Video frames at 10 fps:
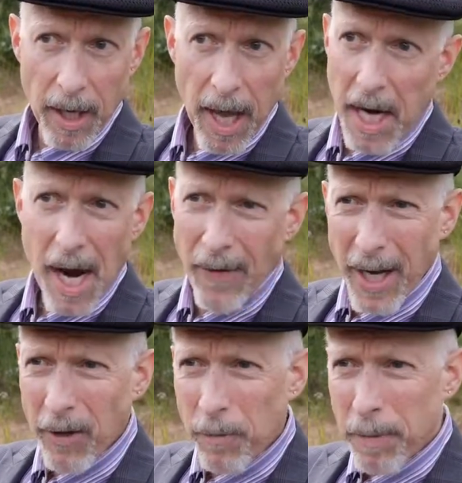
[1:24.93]
And he never
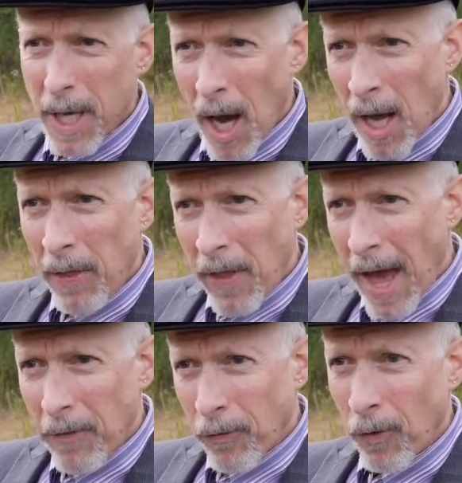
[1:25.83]
gets beyond
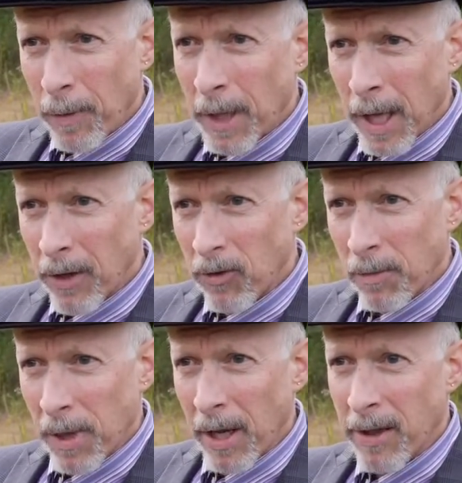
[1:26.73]
that formulation,
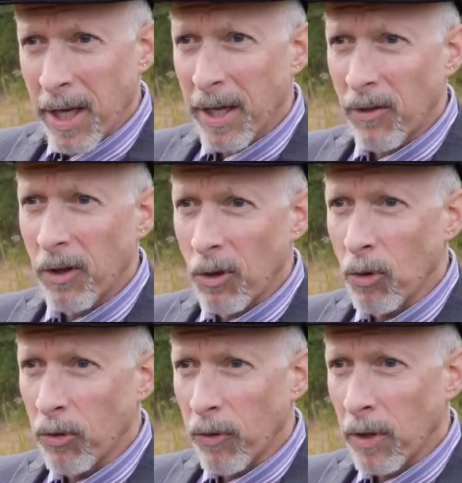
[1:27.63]
but I think it's a
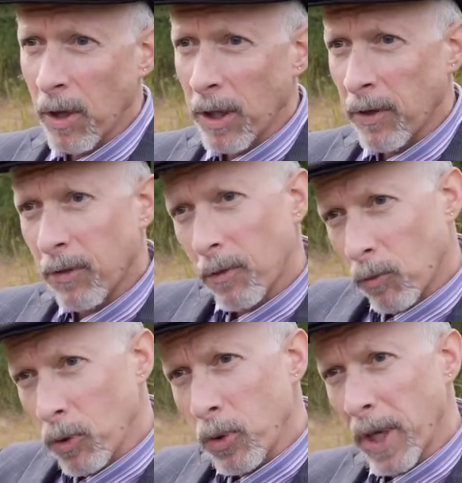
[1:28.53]
useful, at least,
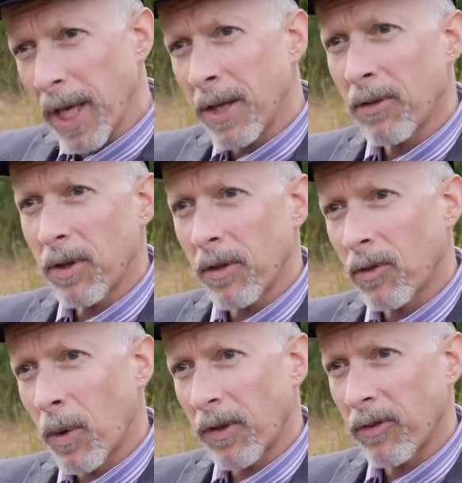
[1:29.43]
route into this
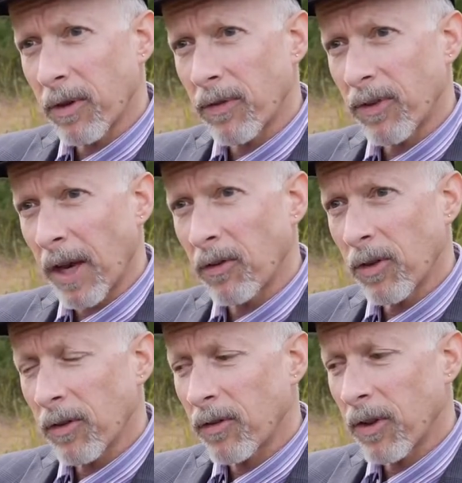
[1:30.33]
question of
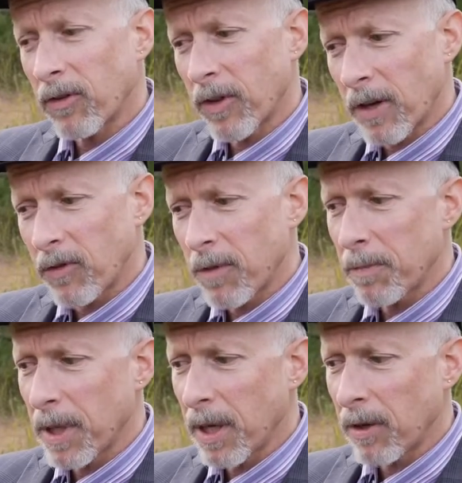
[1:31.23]
sentience, that sentient
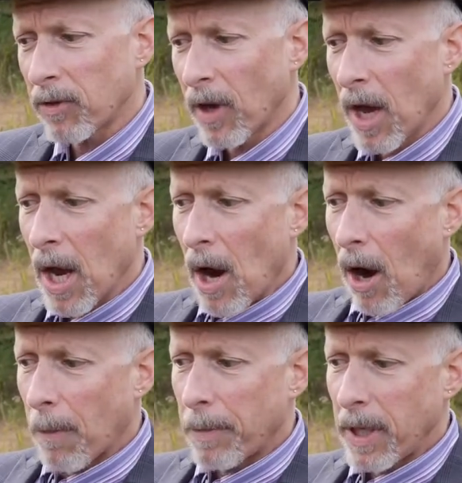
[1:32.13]
beings
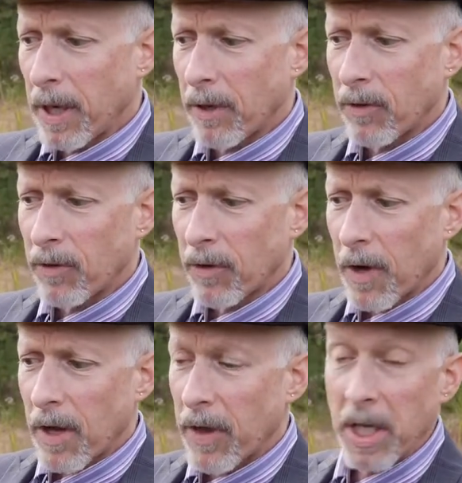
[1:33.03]
are beings
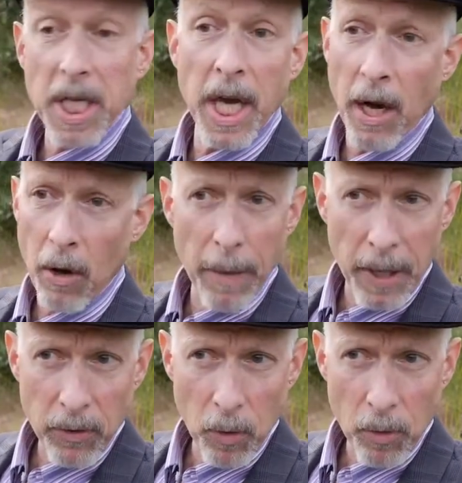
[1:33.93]
that care
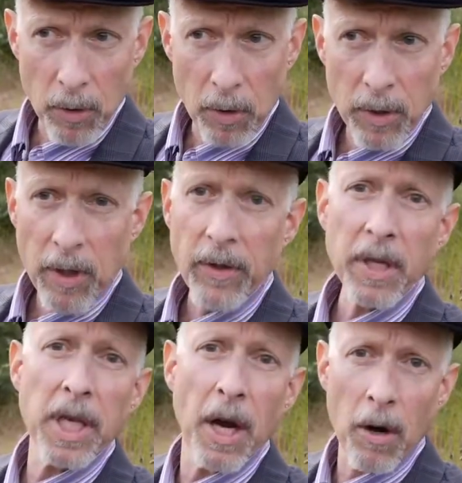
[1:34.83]
about the world,
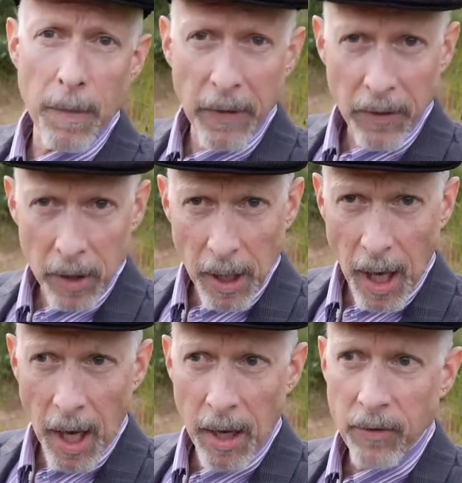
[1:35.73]
that care about their
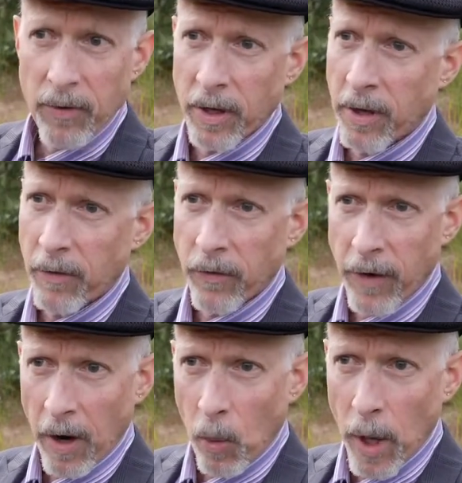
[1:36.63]
lives, that can
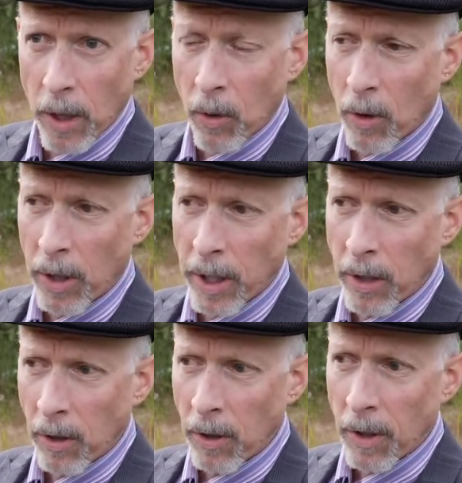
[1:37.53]
fare well or
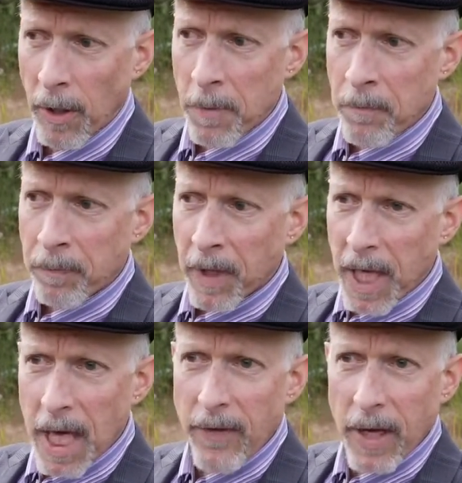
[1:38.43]
ill,
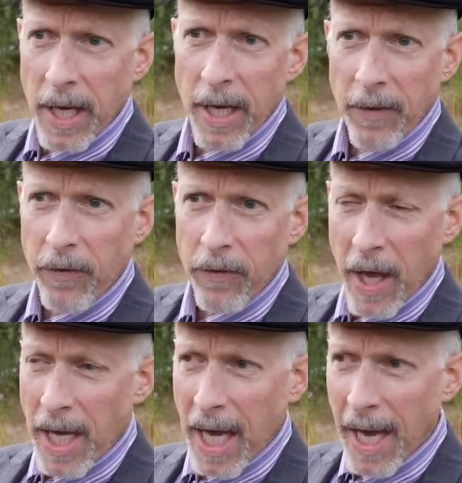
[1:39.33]
even if
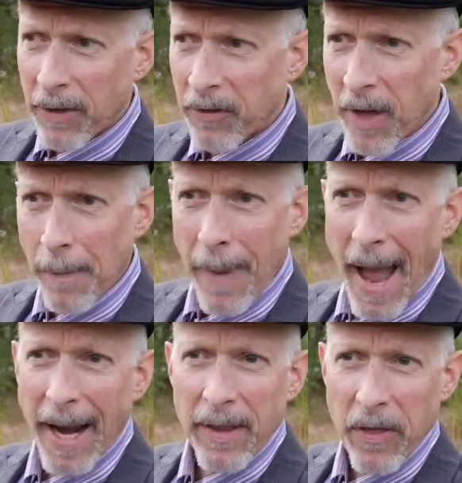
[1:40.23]
they can't step
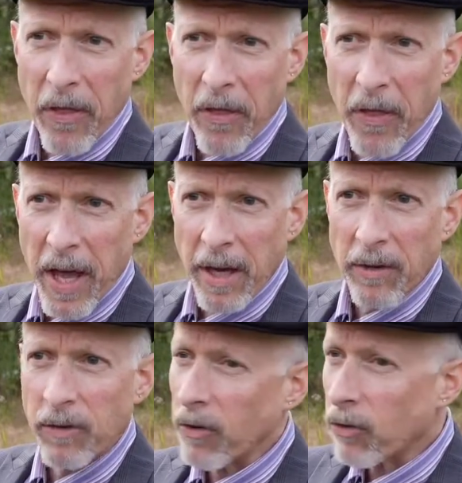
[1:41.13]
back and think
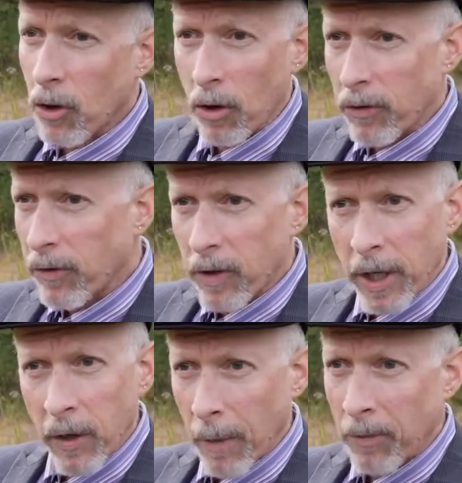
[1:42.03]

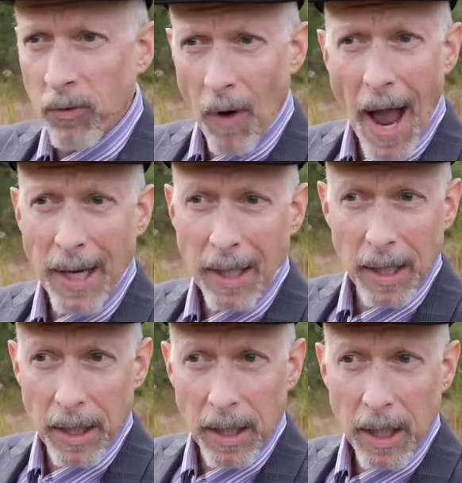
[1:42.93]
discursively or
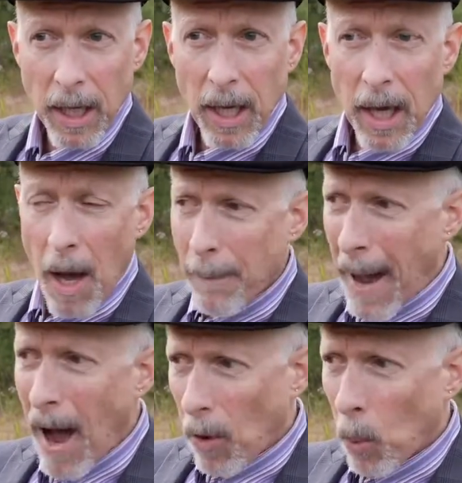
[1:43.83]
abstractly
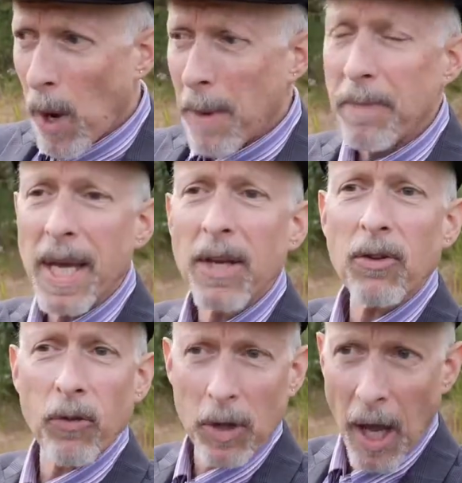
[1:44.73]
about what it
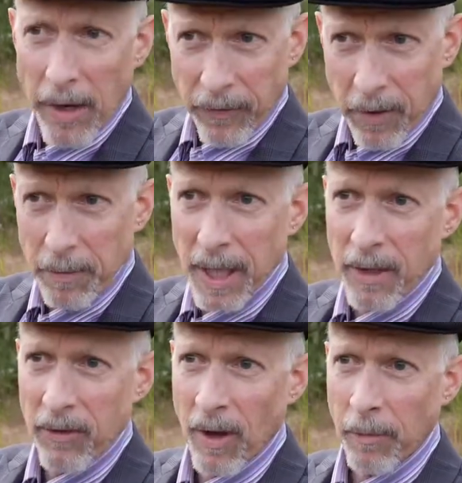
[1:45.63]
means for life to
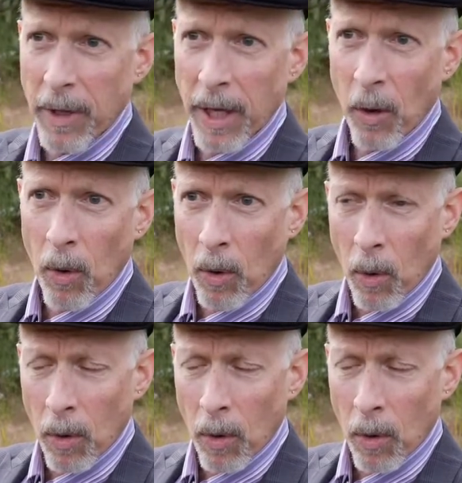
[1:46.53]
mean something, or